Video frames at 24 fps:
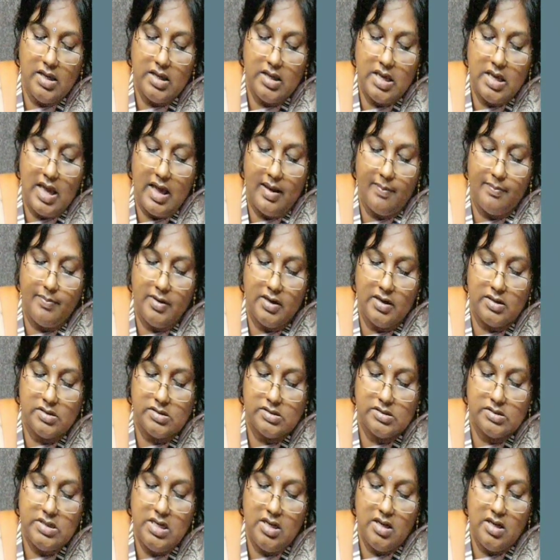capital
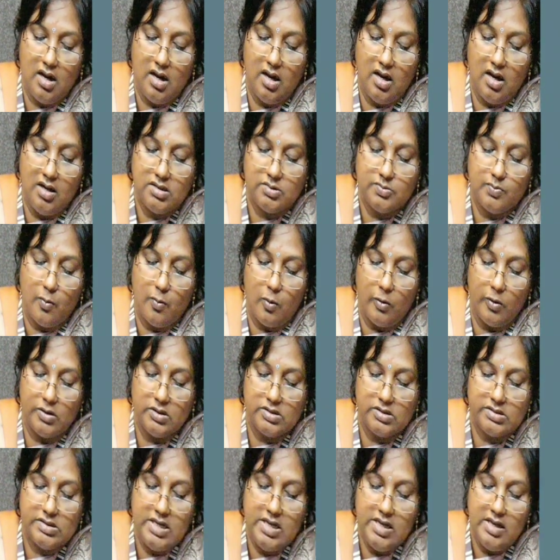C and small
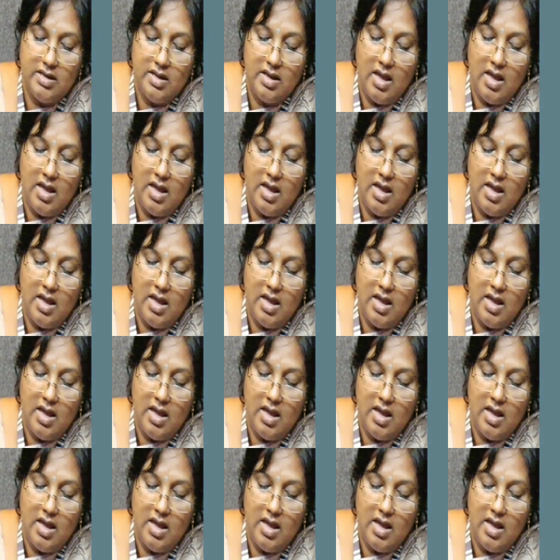c,